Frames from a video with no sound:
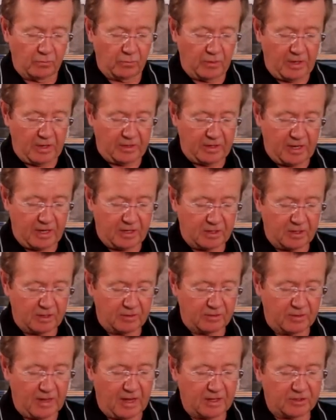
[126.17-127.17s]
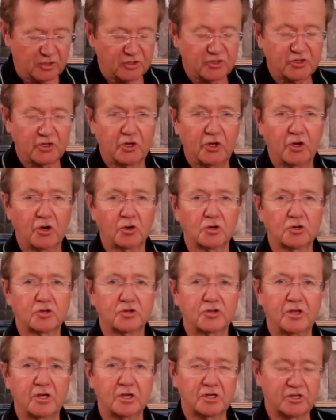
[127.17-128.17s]
and then that
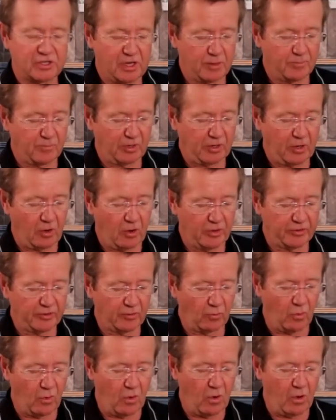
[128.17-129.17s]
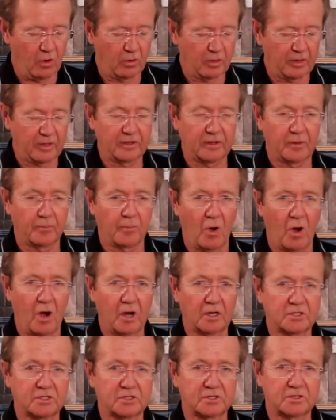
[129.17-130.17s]
secures the assembly on the wall and the
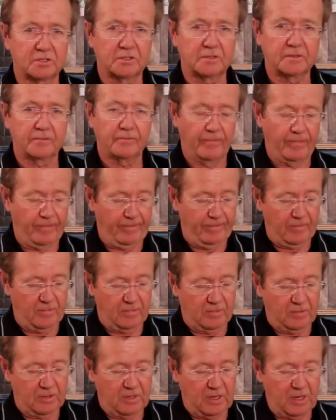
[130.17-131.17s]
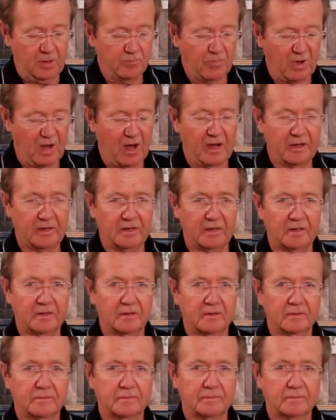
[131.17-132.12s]
box in behind it.